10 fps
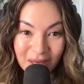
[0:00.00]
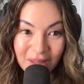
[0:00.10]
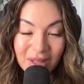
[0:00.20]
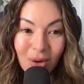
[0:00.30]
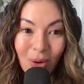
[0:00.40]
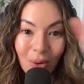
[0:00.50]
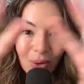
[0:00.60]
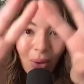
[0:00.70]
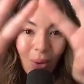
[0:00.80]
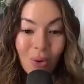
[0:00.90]
I think the whole
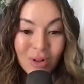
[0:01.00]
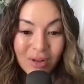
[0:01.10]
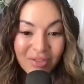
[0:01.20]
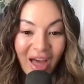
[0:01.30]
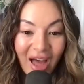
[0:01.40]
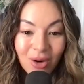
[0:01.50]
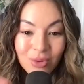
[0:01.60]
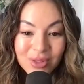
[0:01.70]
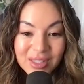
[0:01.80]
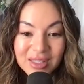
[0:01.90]
goal of the
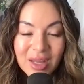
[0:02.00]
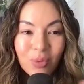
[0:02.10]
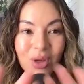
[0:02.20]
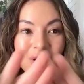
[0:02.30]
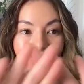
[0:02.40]
house is that we are